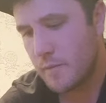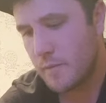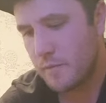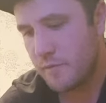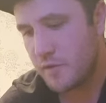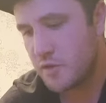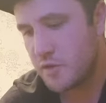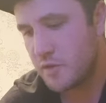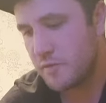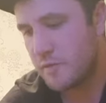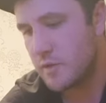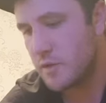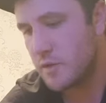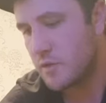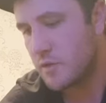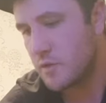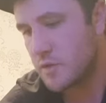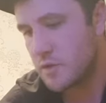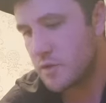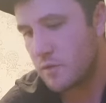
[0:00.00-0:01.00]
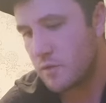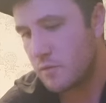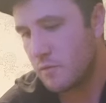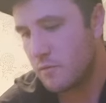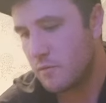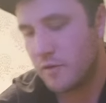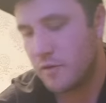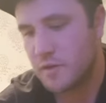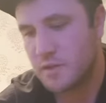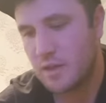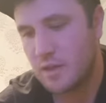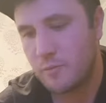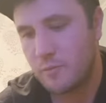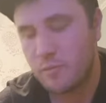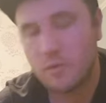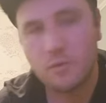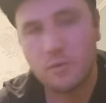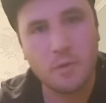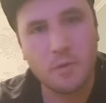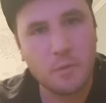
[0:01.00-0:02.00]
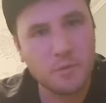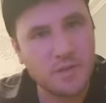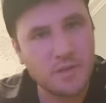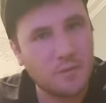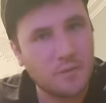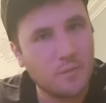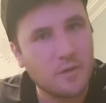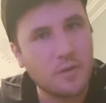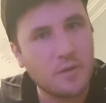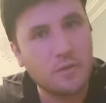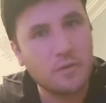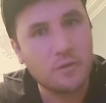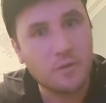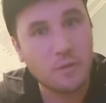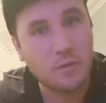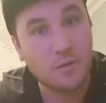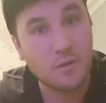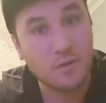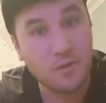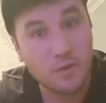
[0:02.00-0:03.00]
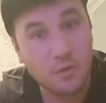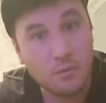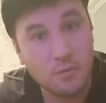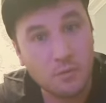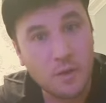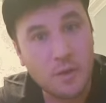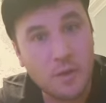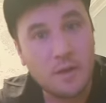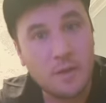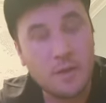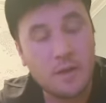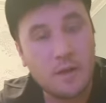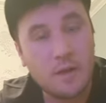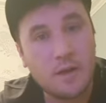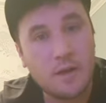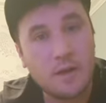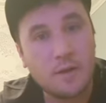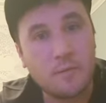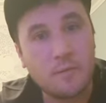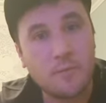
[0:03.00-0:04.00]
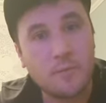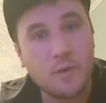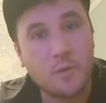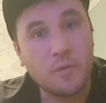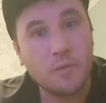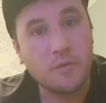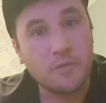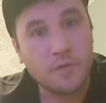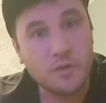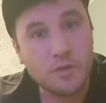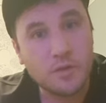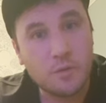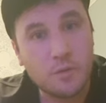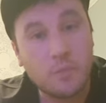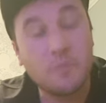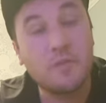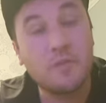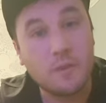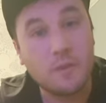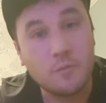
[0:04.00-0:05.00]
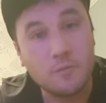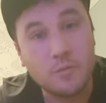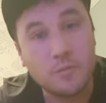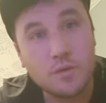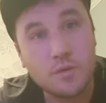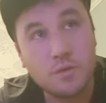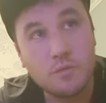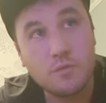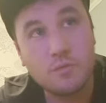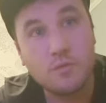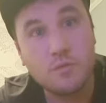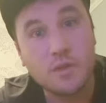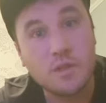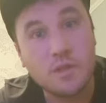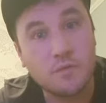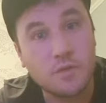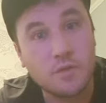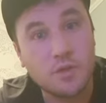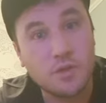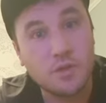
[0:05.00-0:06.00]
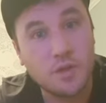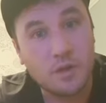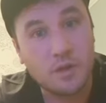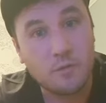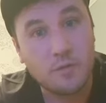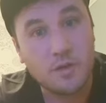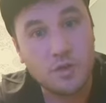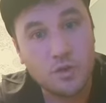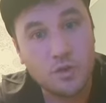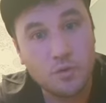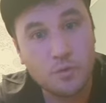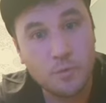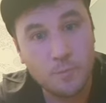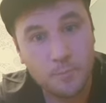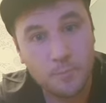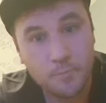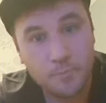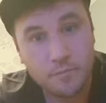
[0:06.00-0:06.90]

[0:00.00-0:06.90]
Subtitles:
fishing videos. So, for example, we were up Tanamynydd a month ago, and we filmed Reese versus Jeremy too.